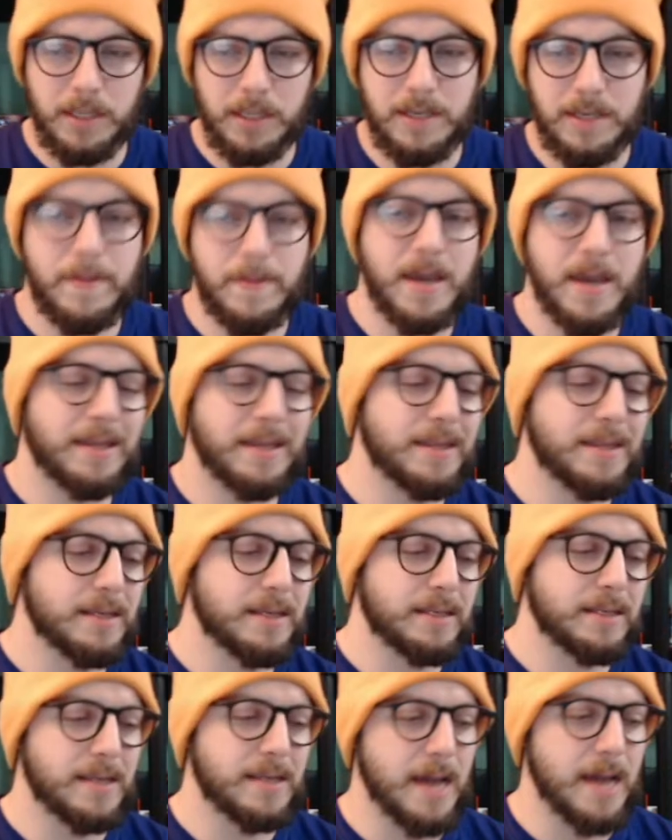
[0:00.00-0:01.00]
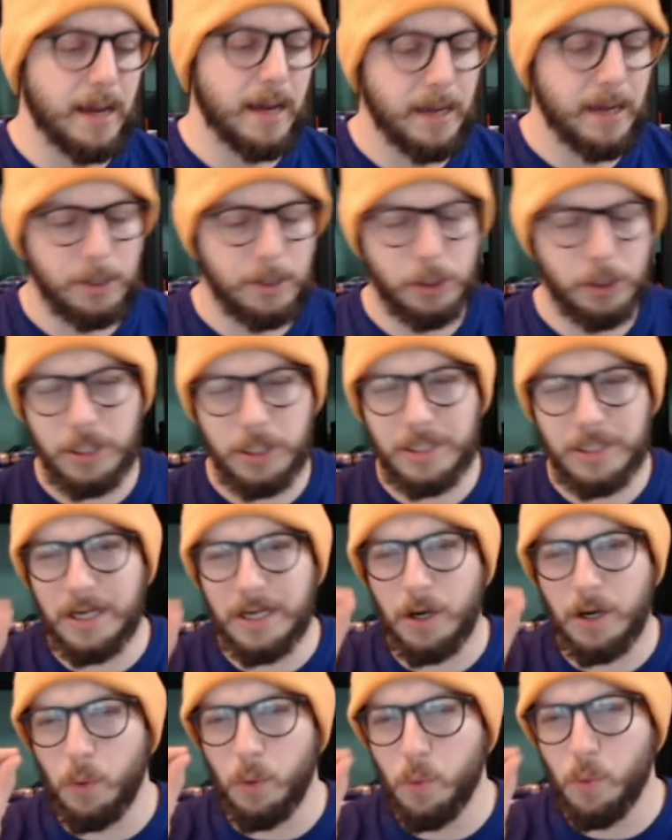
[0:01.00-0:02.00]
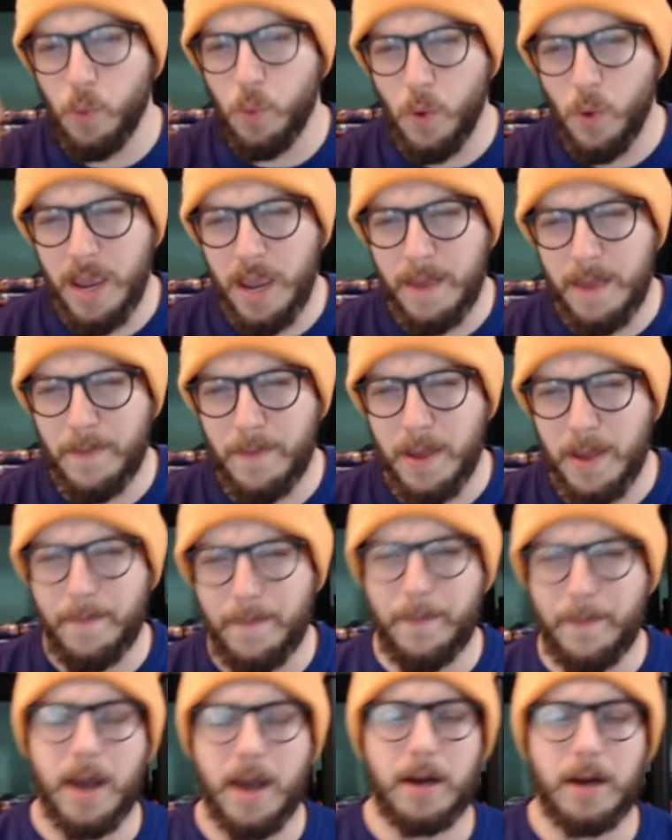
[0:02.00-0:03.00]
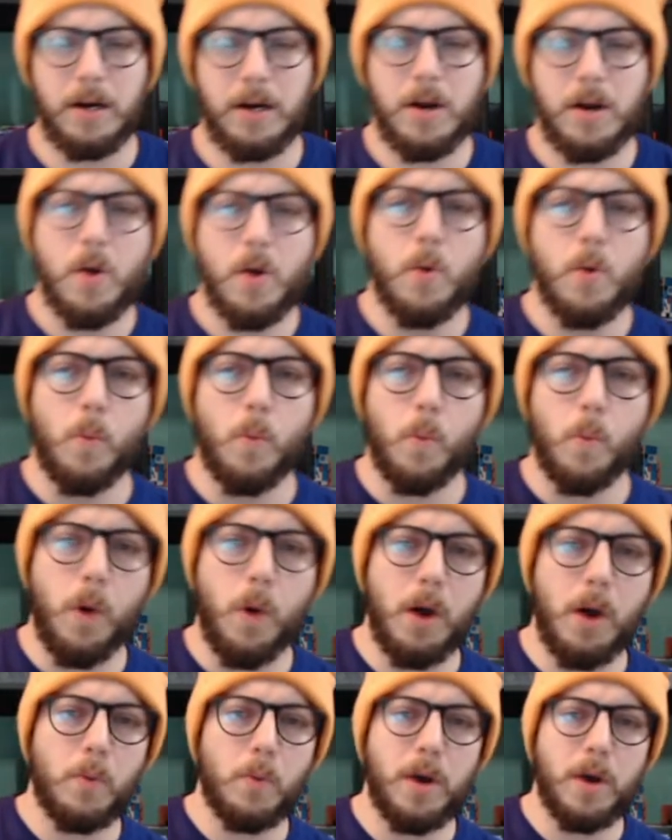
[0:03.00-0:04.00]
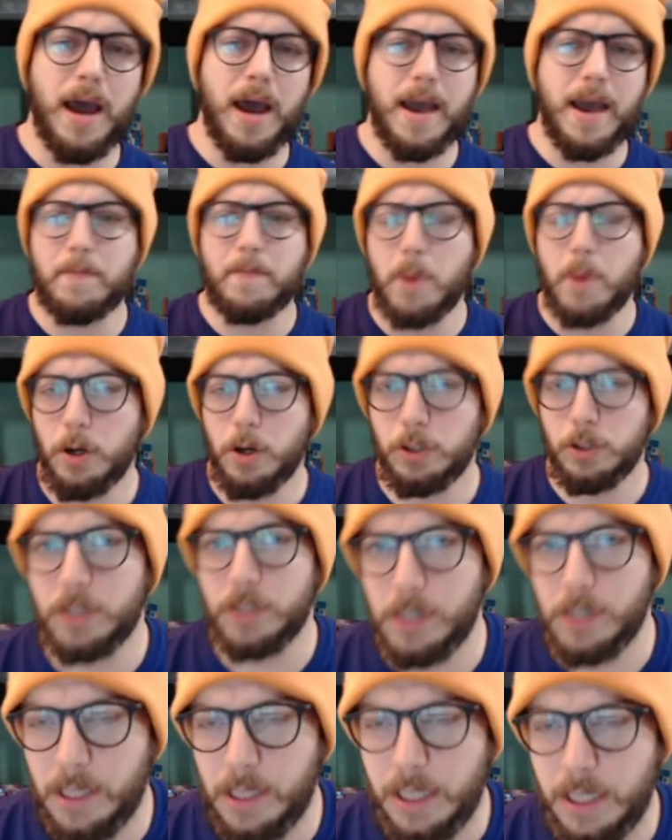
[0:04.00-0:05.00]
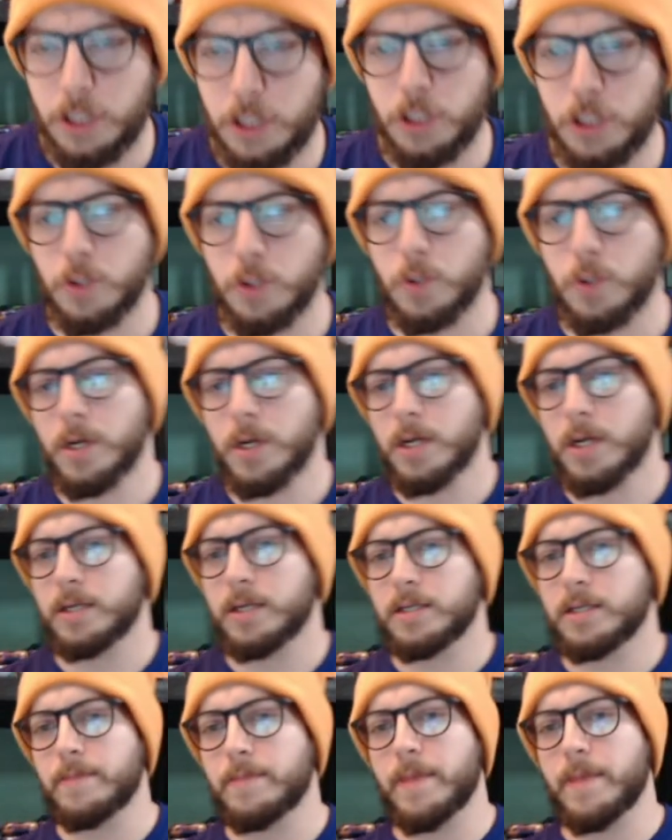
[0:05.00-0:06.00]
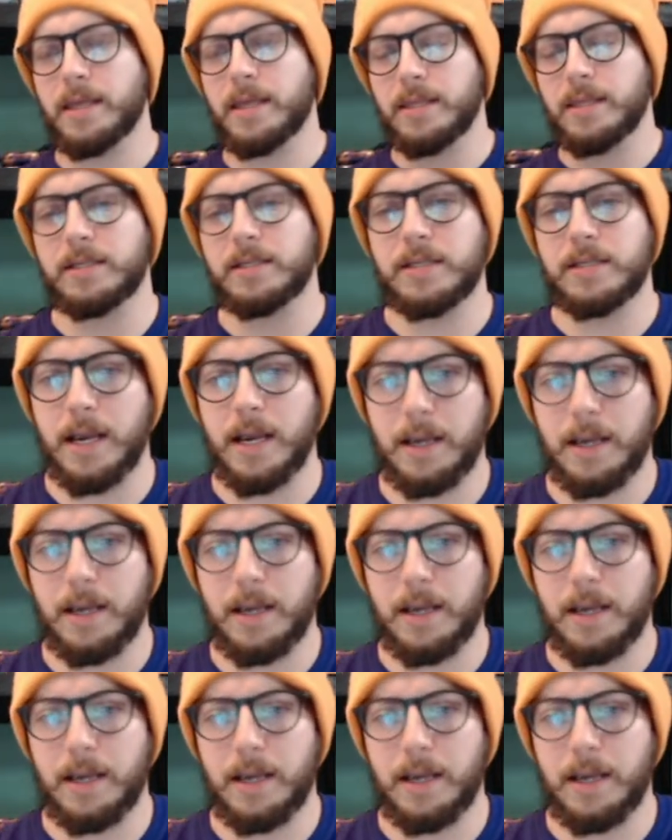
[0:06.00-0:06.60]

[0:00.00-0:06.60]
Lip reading: to make this deck just a wee bit better, what would I personally do to make this deck